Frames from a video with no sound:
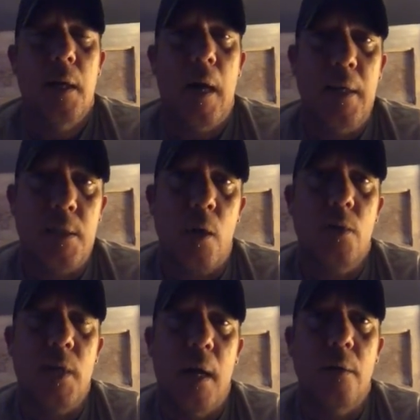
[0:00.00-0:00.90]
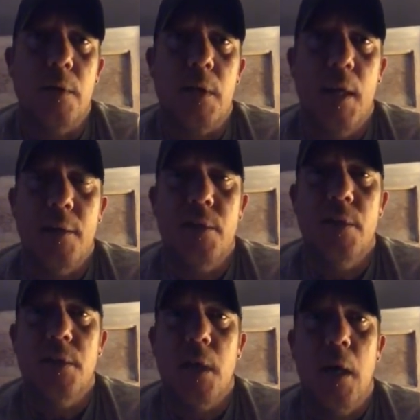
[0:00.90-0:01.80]
ICE goes out and
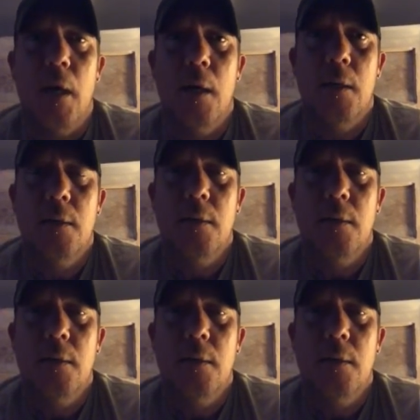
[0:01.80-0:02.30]
catches uh,